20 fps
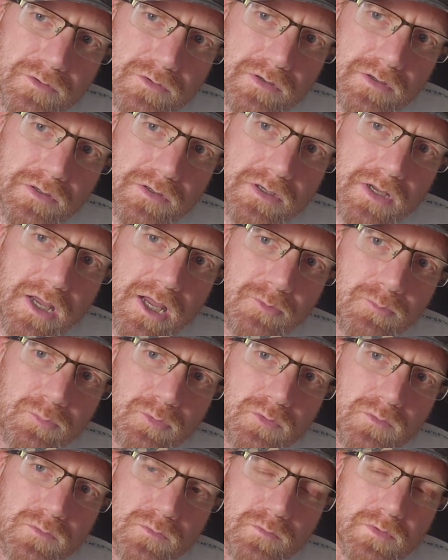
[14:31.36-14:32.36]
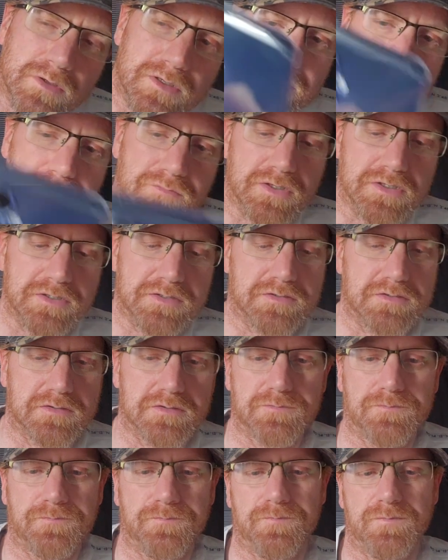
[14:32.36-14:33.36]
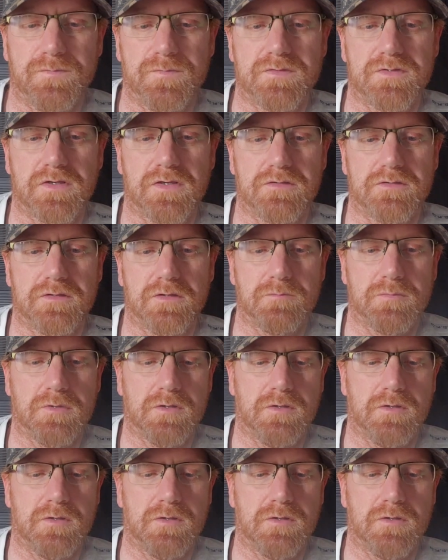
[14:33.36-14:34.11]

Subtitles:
an app called Quick Device set up,